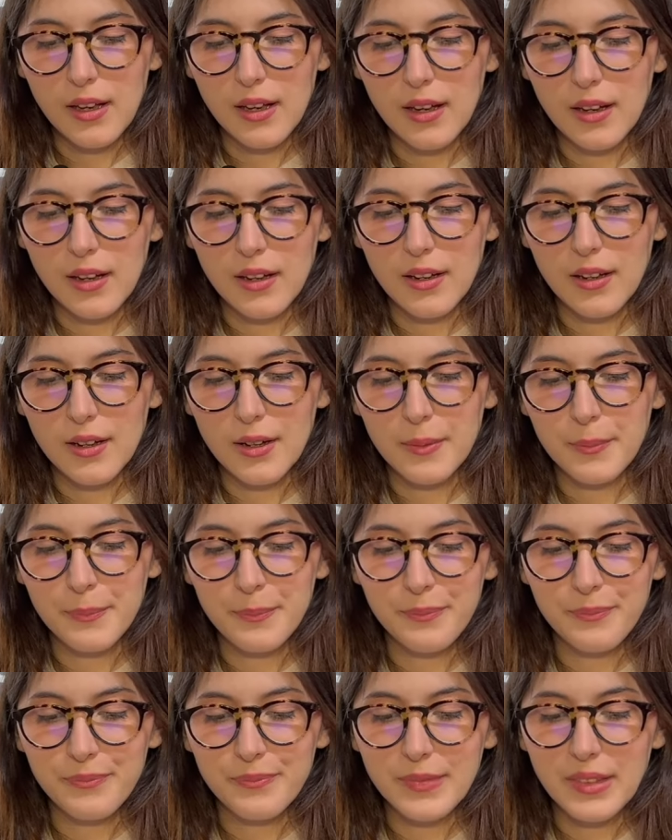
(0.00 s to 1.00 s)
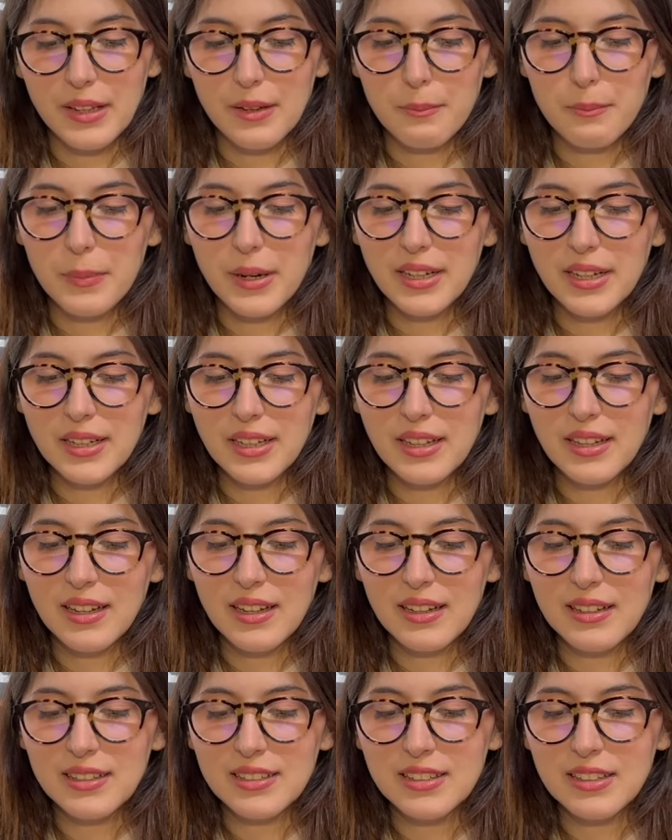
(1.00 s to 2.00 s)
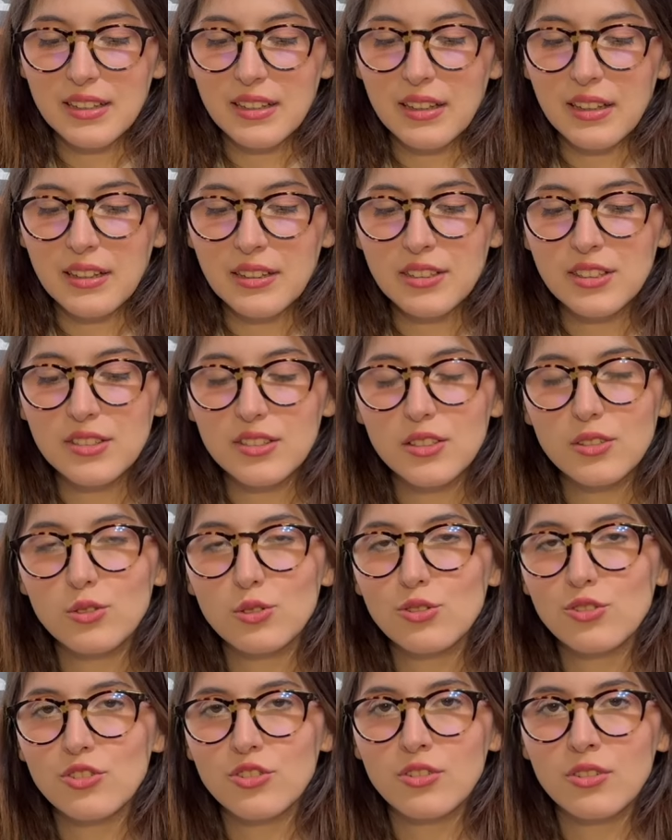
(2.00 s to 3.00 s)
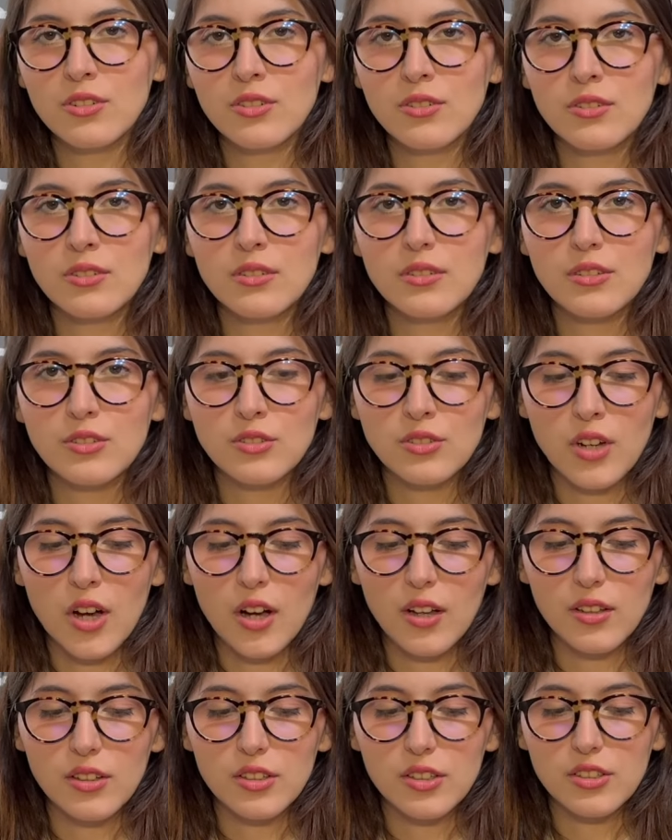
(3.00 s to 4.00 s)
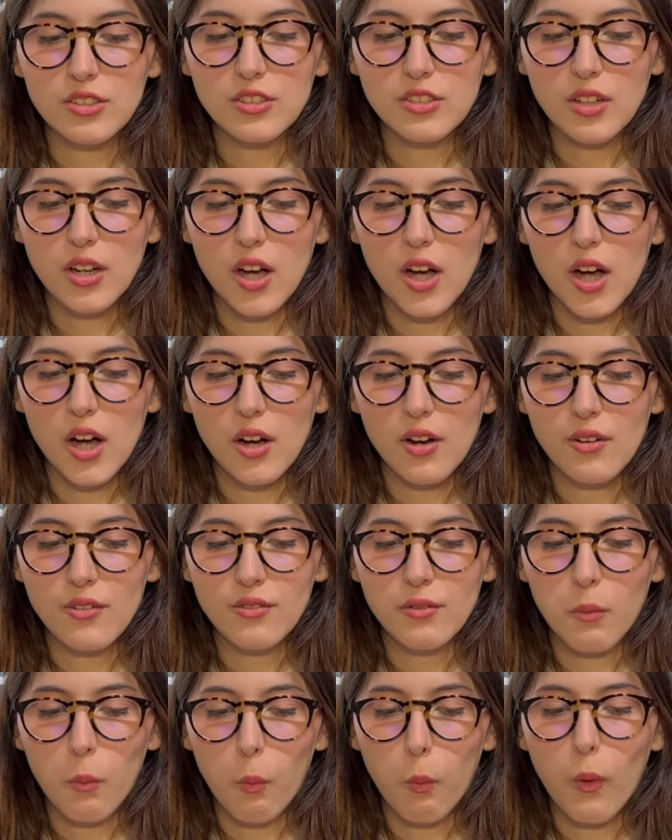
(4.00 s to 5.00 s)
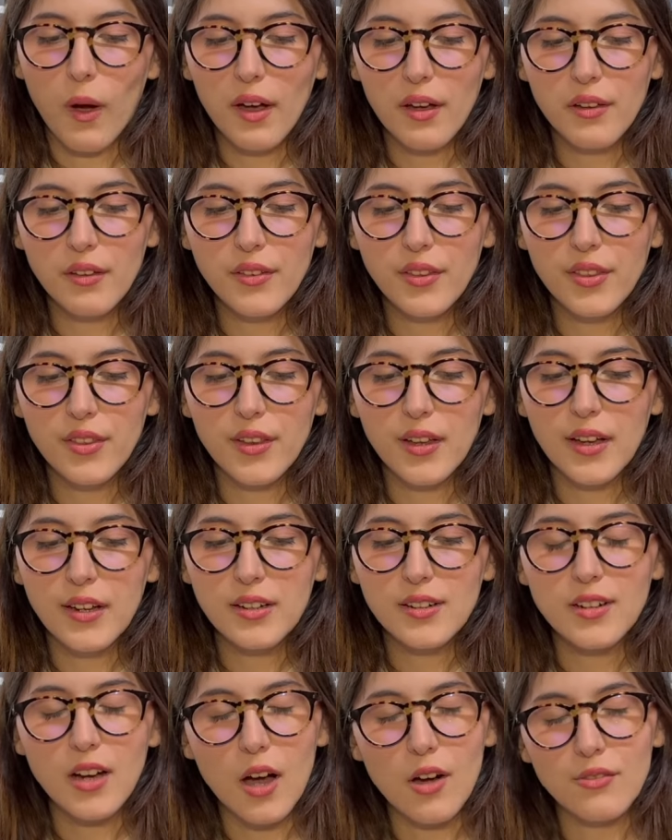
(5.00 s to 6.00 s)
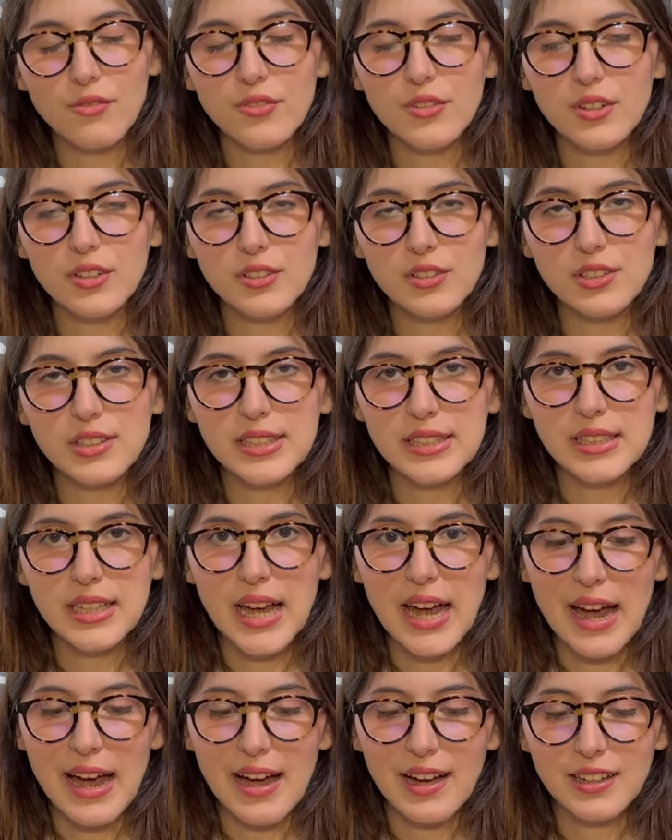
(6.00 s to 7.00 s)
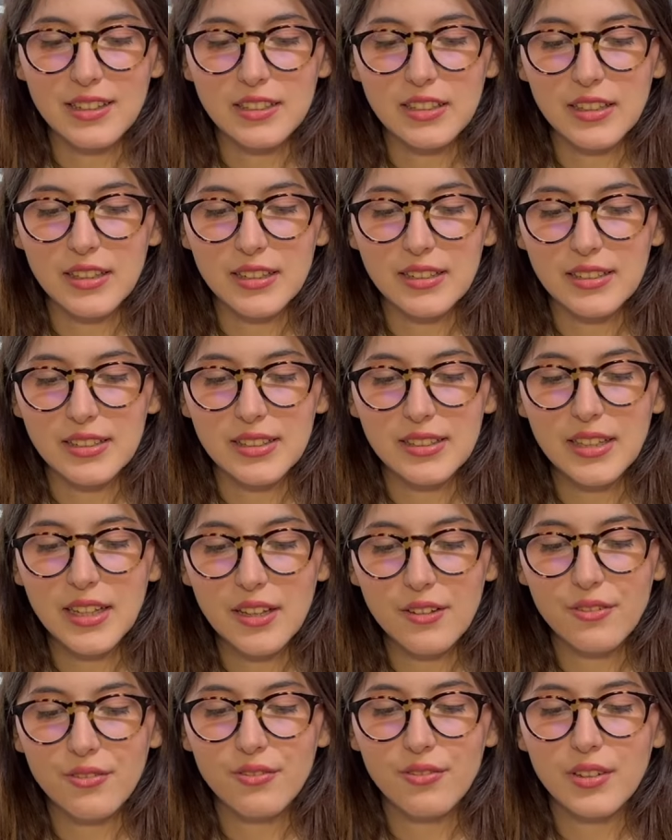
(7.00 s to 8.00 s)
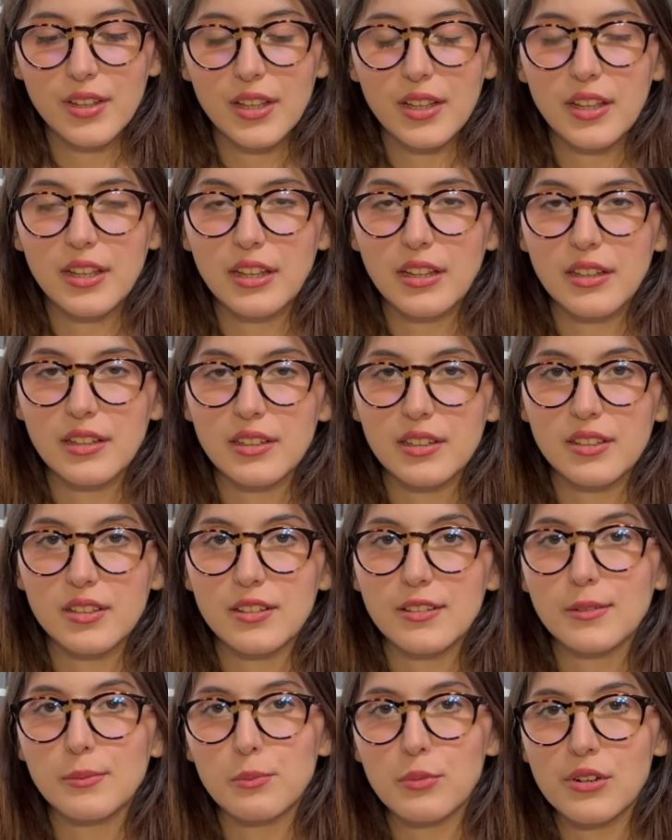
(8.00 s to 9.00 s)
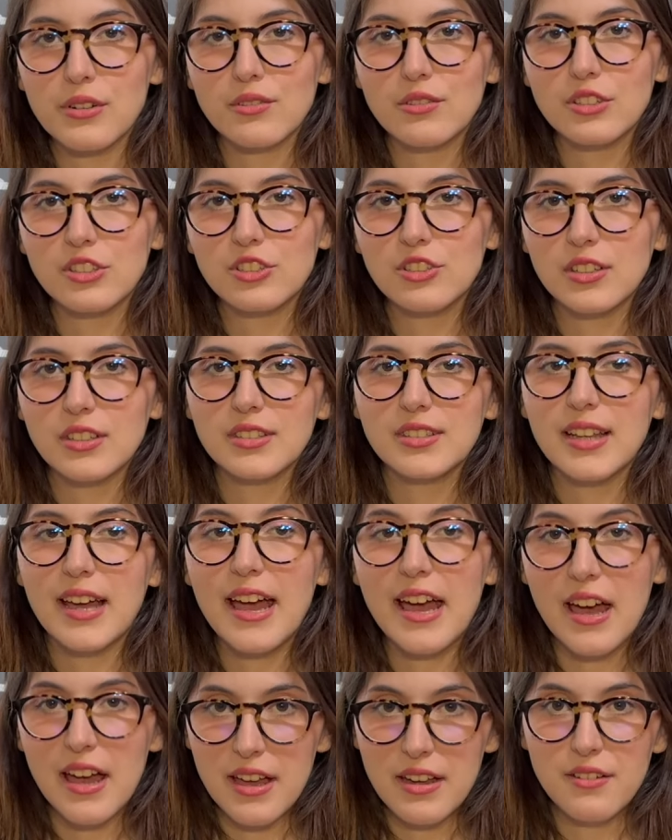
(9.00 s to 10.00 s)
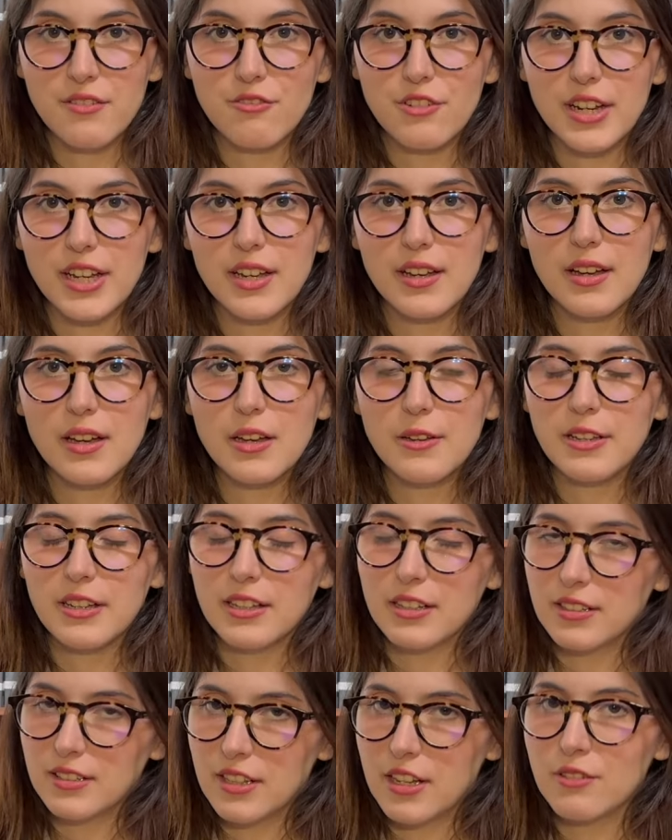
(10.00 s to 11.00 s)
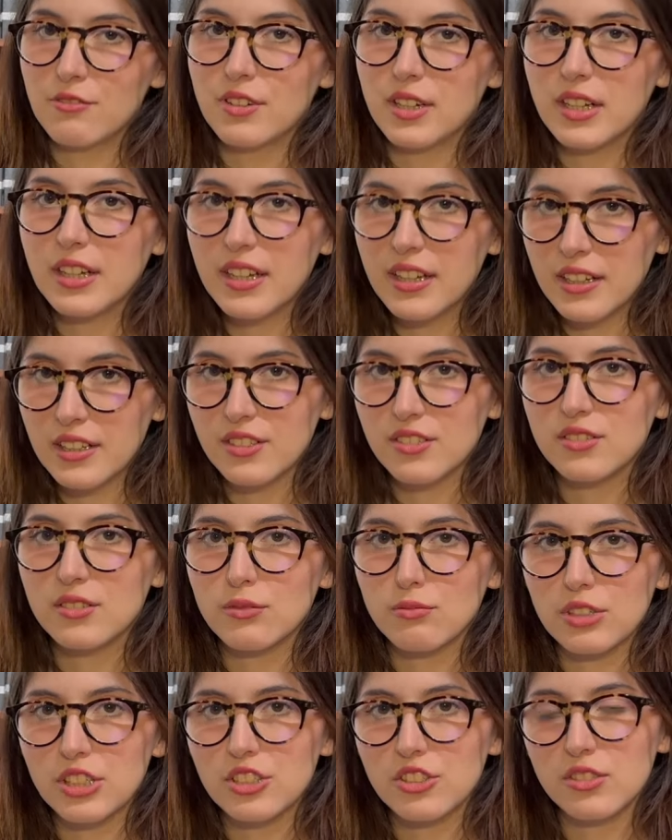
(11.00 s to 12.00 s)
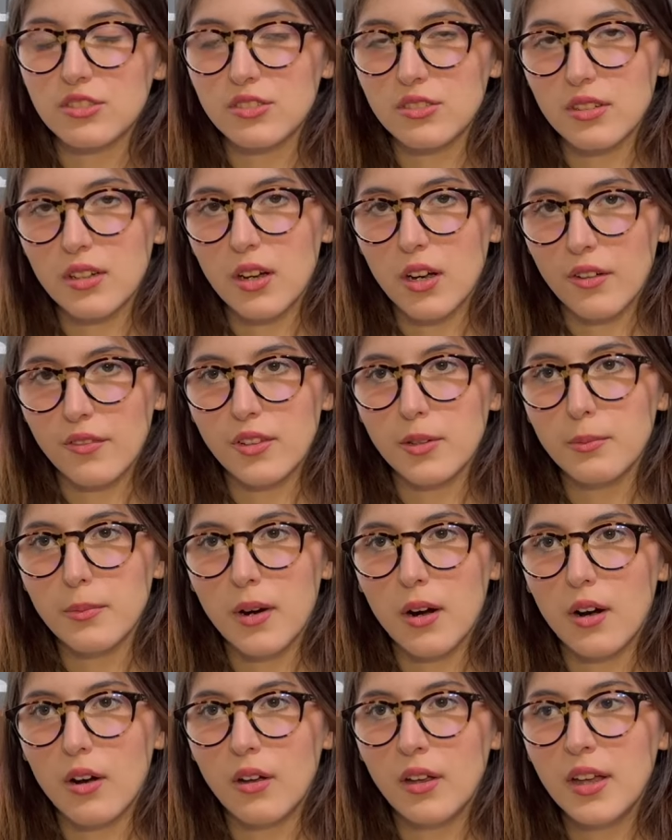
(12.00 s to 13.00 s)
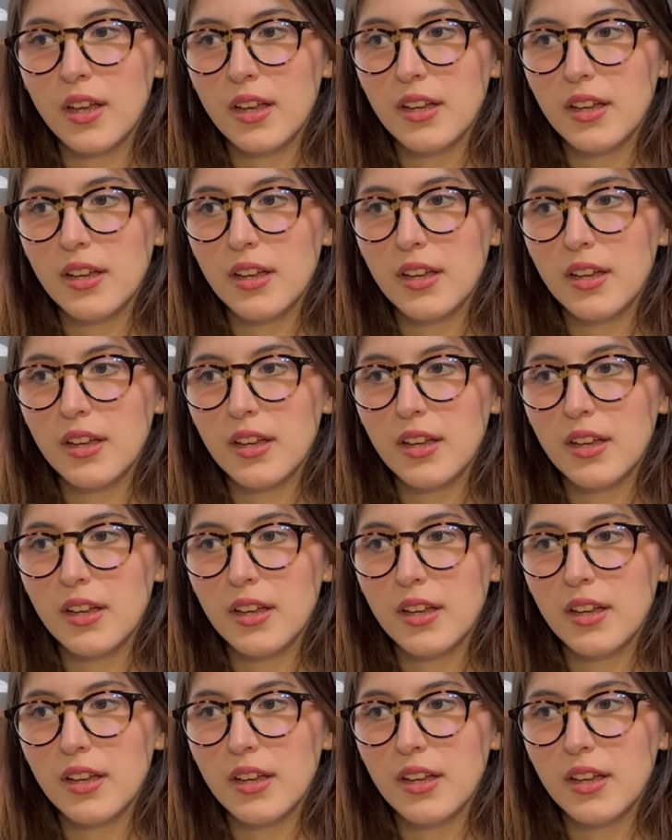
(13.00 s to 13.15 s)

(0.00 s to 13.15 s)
Bunny has the institutional knowledge of wealth and confidence to act as if he is as privileged as Henry, because Henry is the richest of them all.